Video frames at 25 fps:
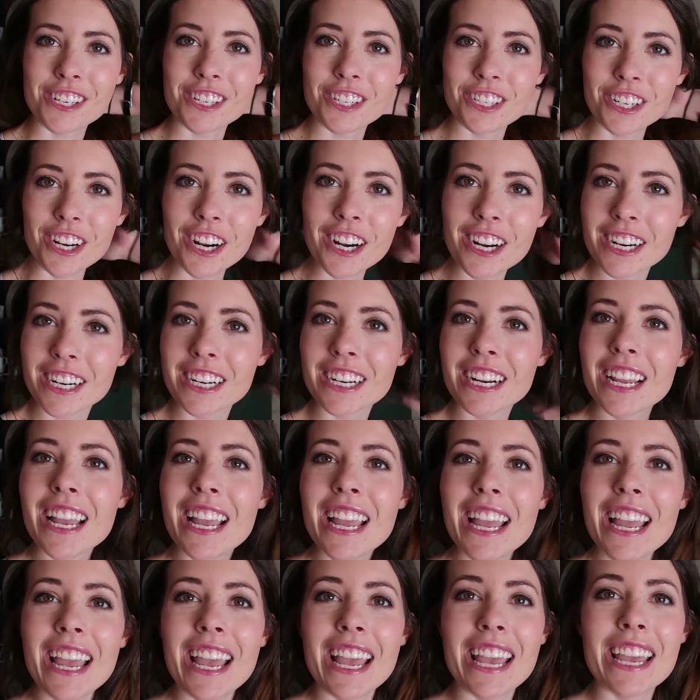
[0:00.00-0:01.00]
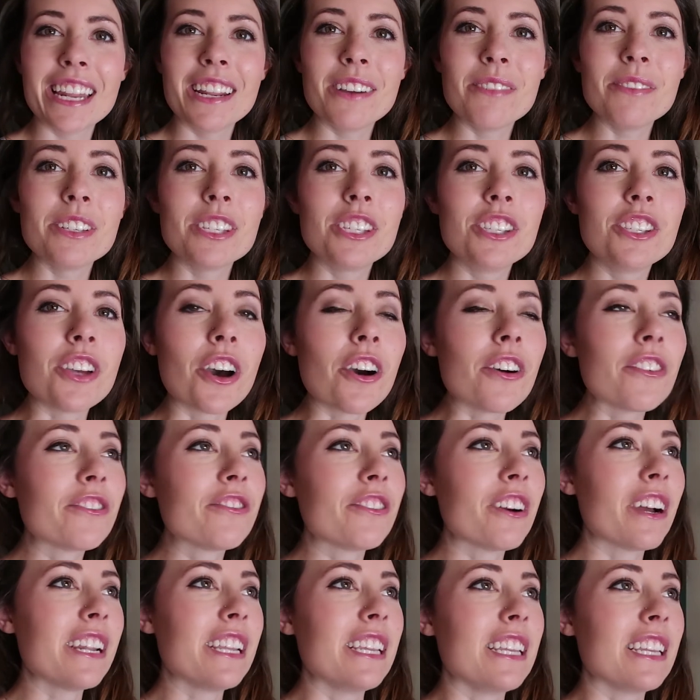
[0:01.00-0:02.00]
shirt and it was so
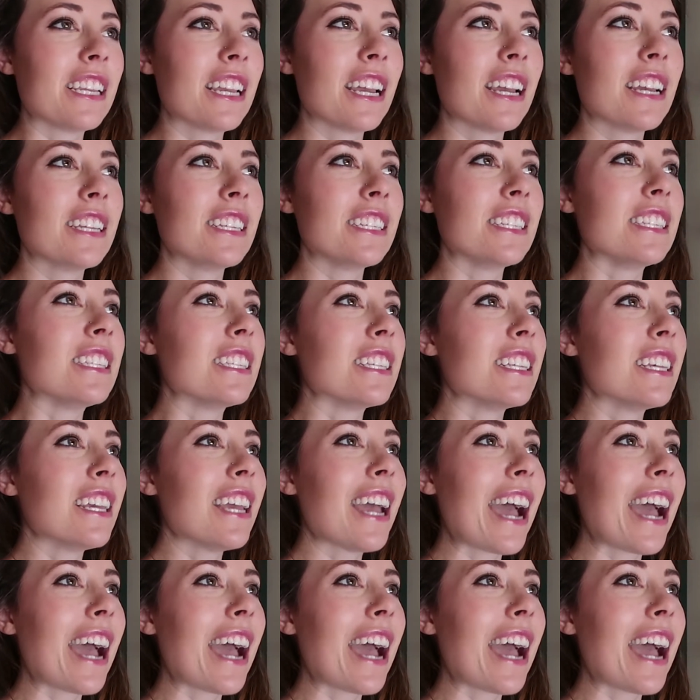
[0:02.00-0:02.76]
funny because